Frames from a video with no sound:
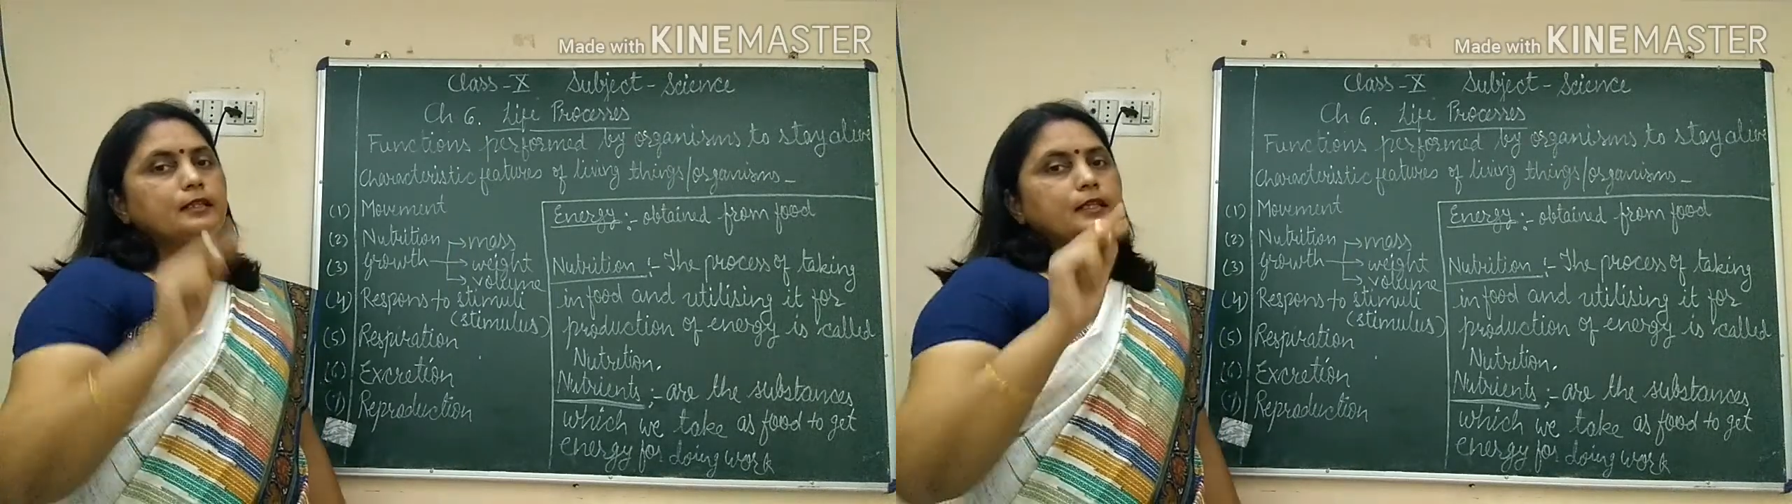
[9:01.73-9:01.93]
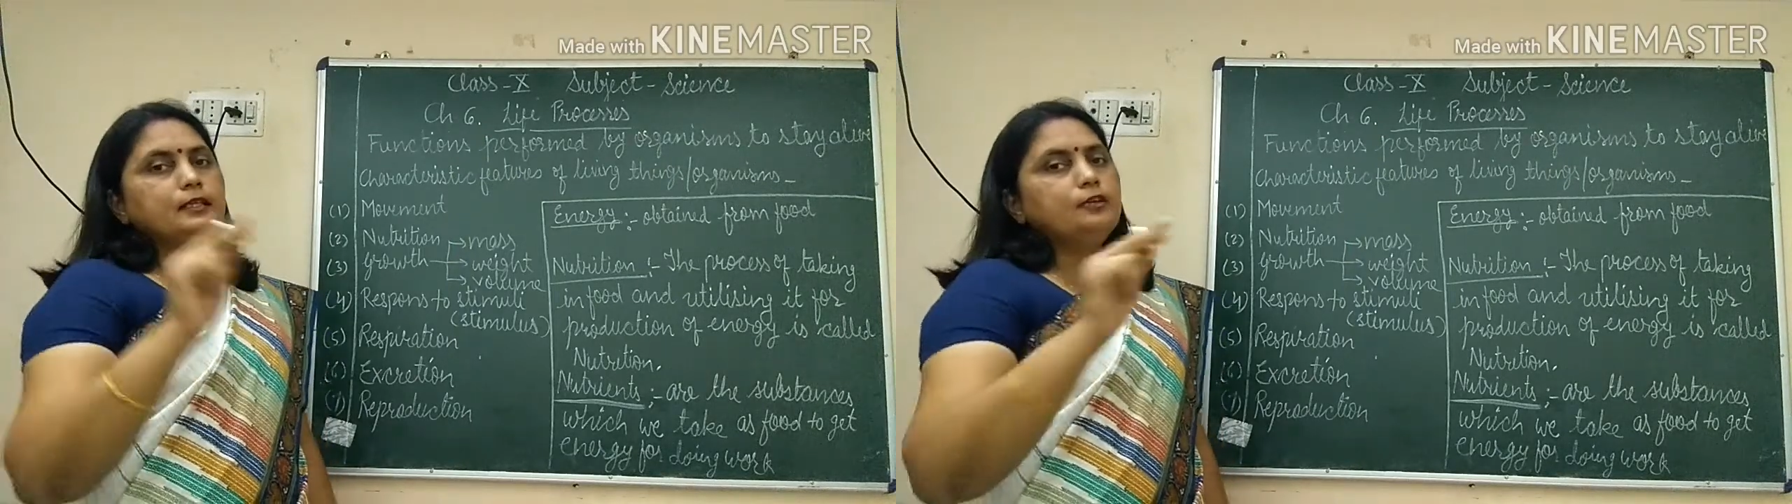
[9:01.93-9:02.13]

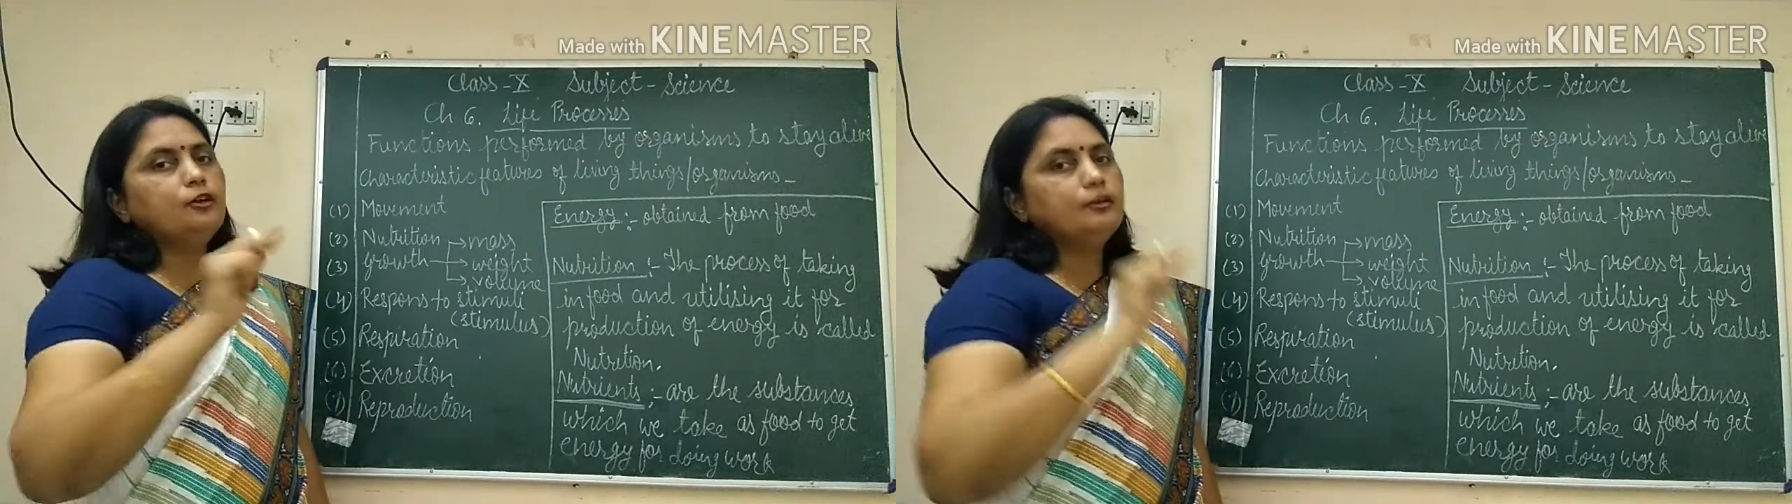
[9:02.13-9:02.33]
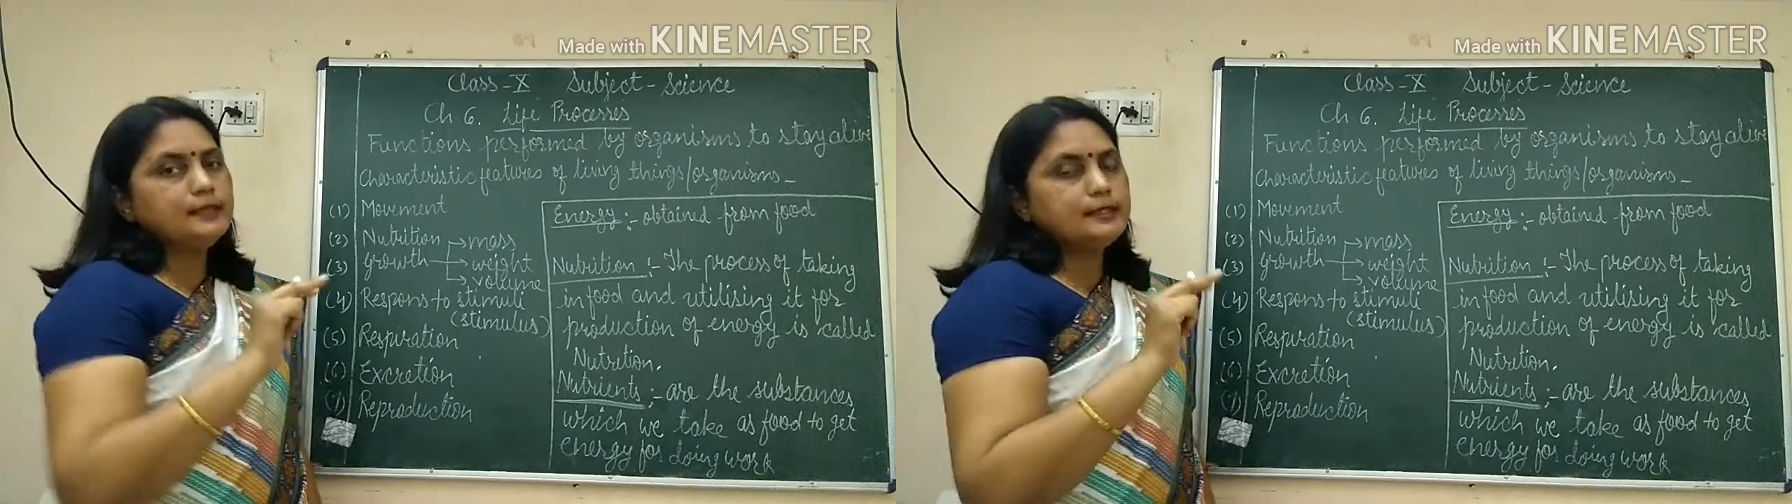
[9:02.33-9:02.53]
then it
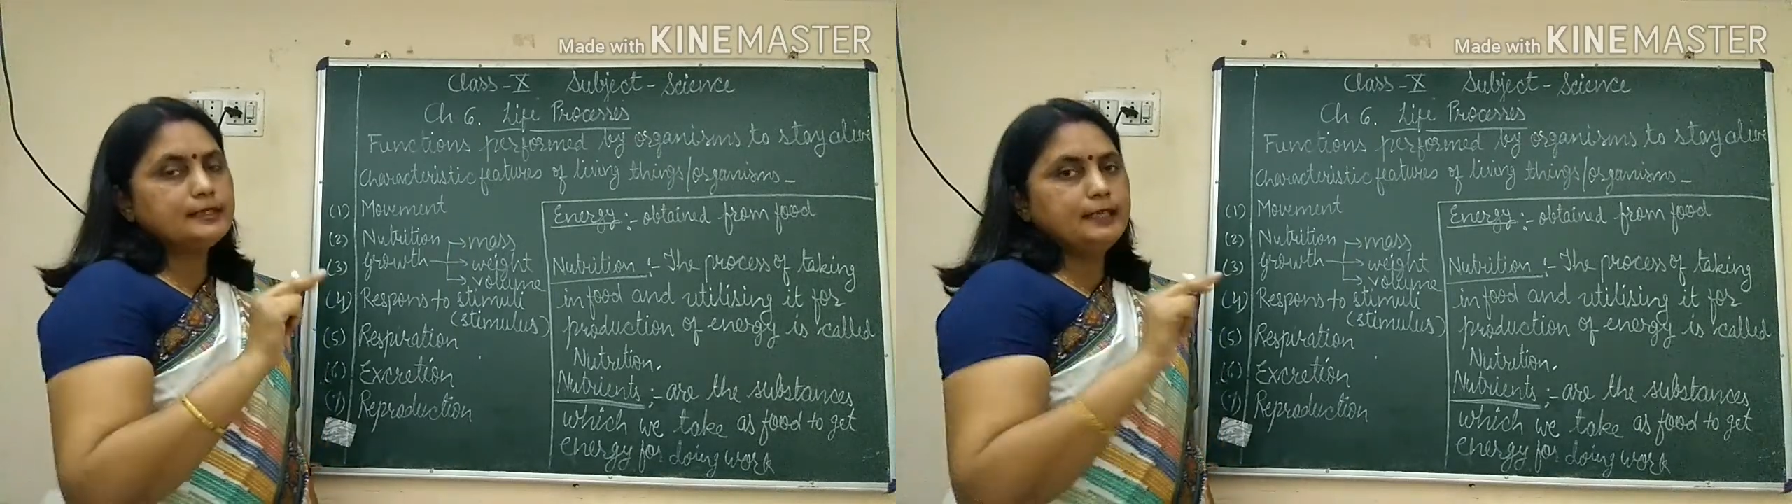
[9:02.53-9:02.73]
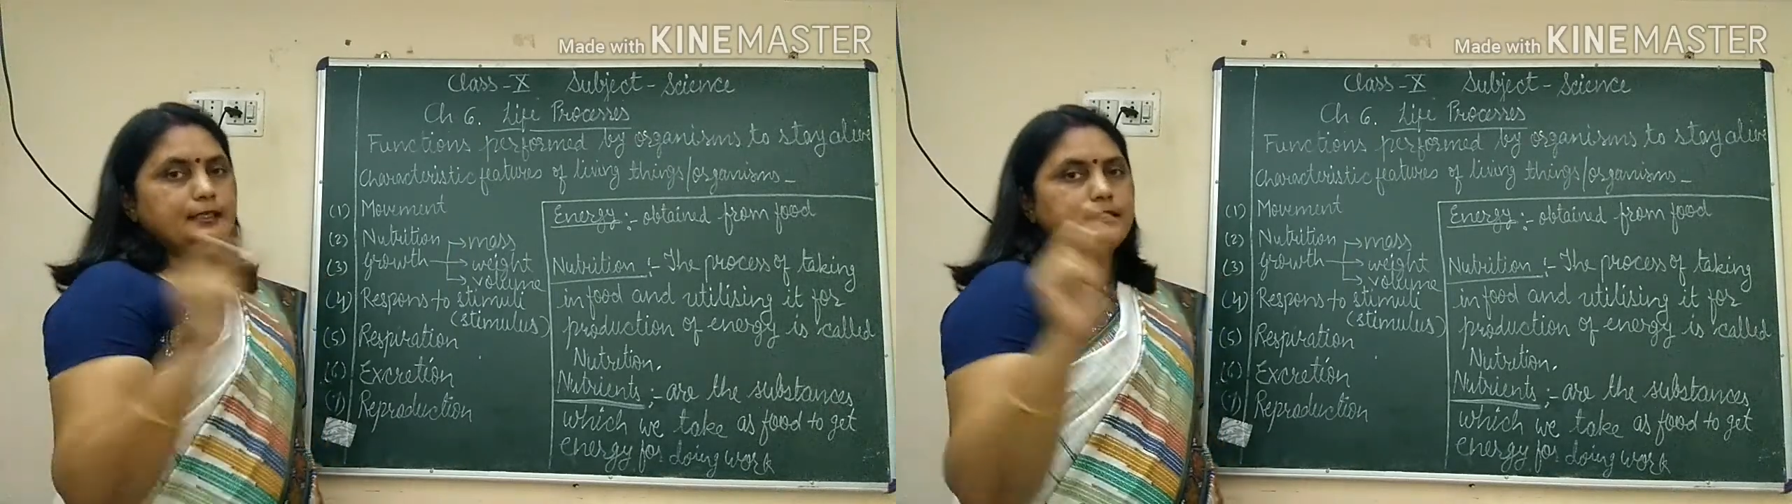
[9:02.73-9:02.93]
always
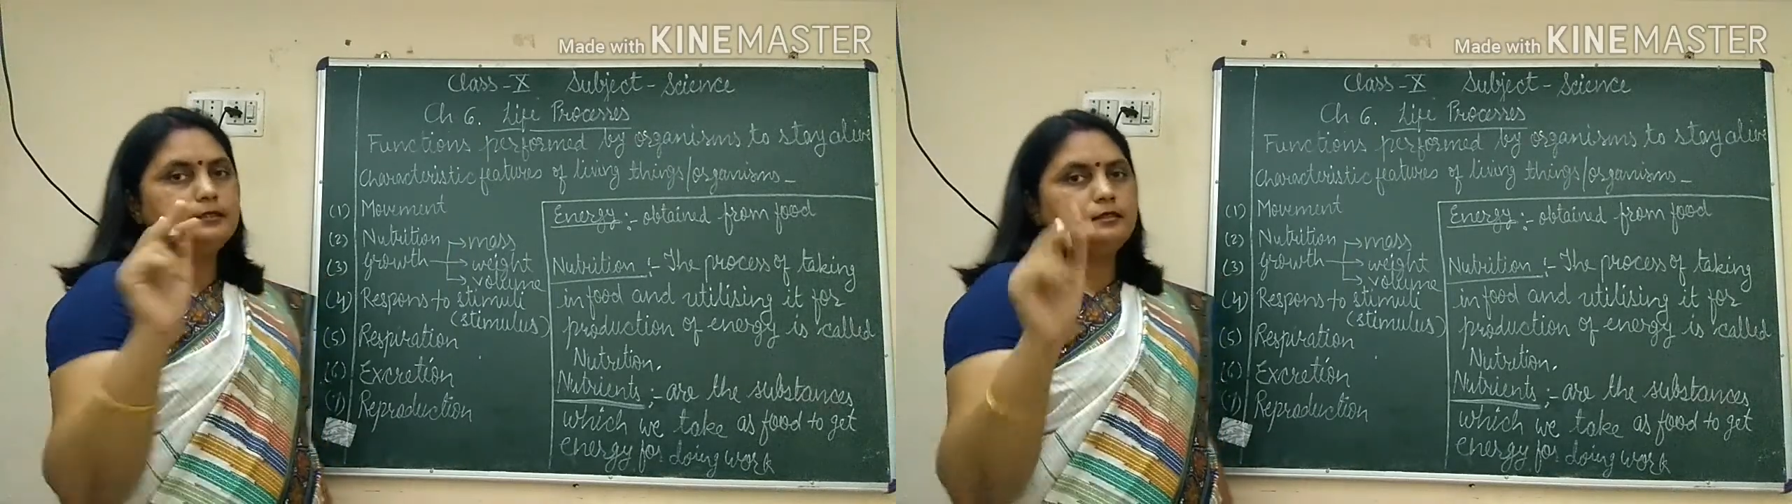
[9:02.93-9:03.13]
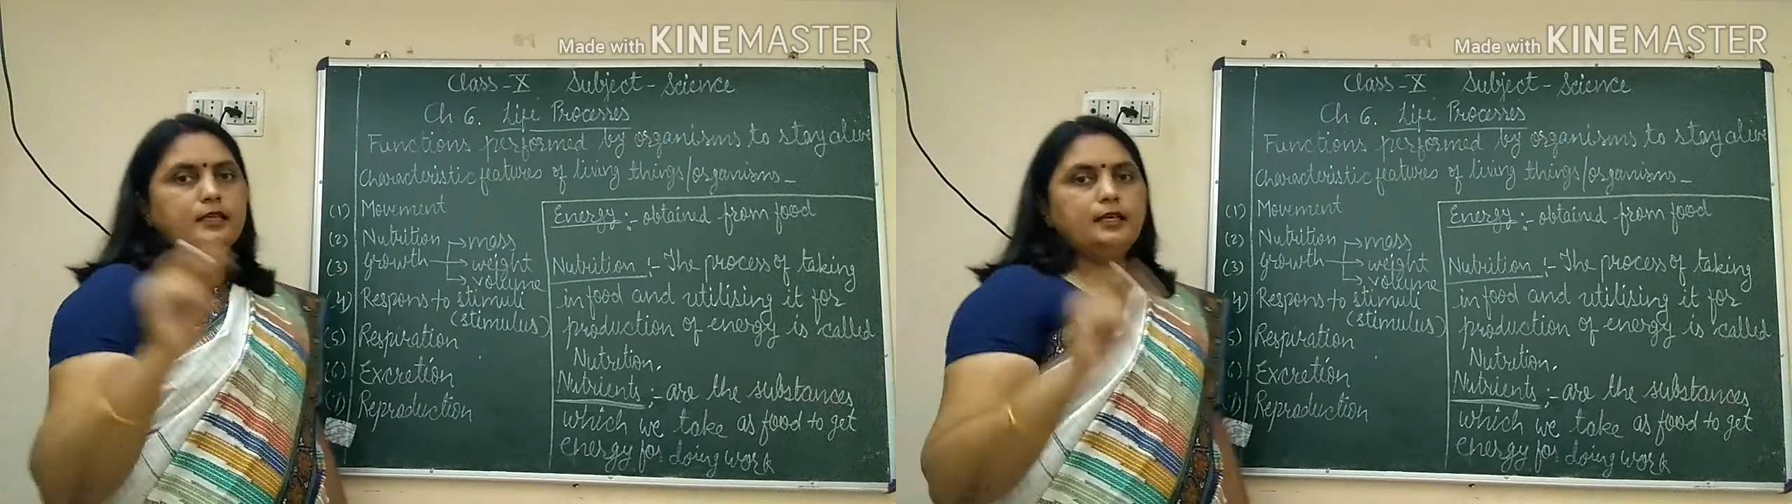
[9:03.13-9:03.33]
gets
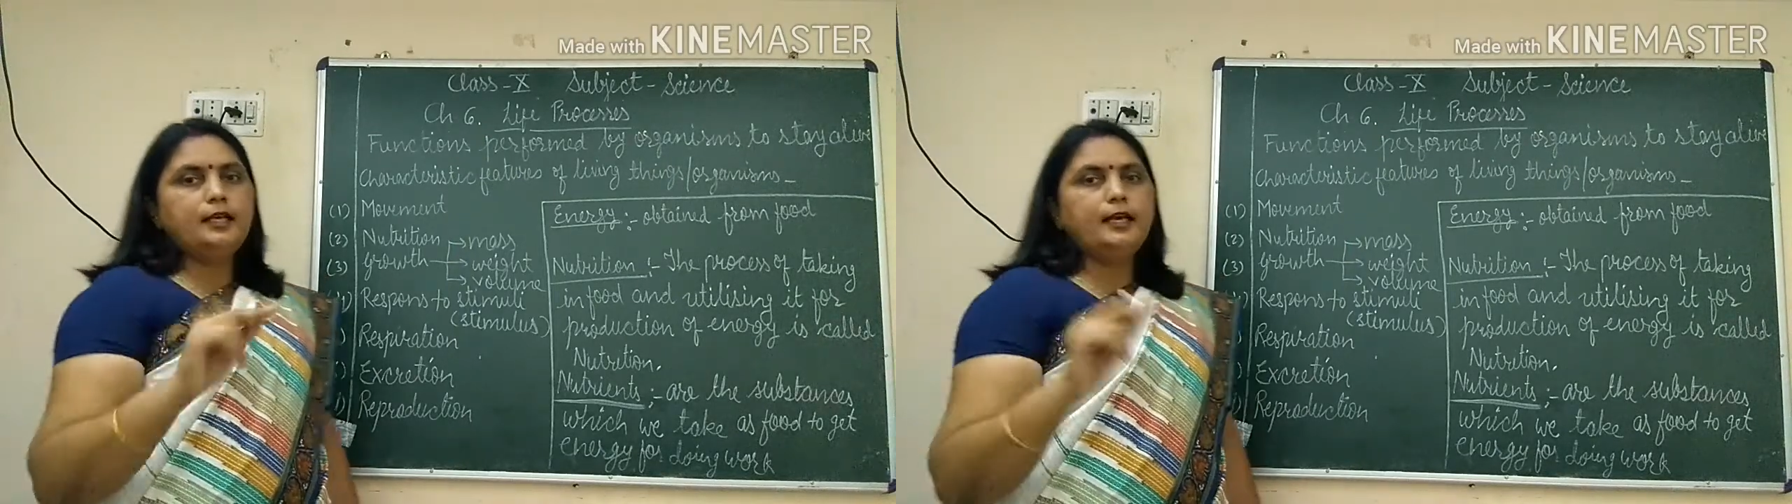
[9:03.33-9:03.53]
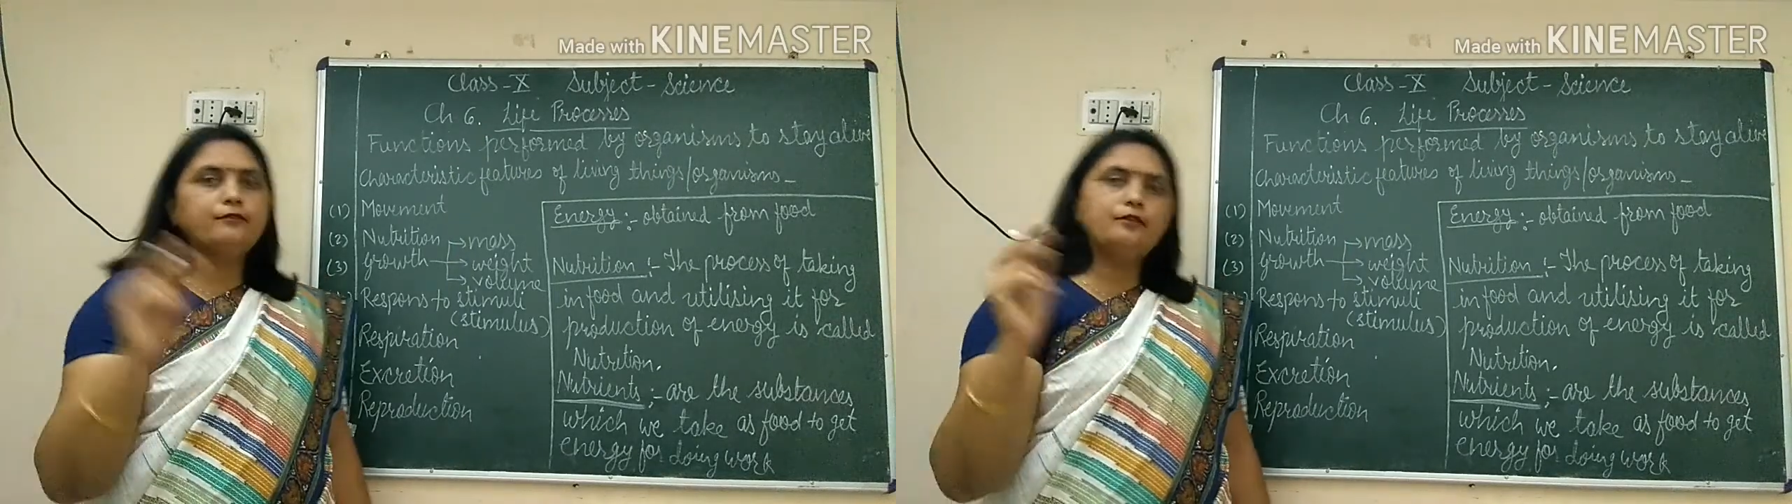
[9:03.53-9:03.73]
sunlight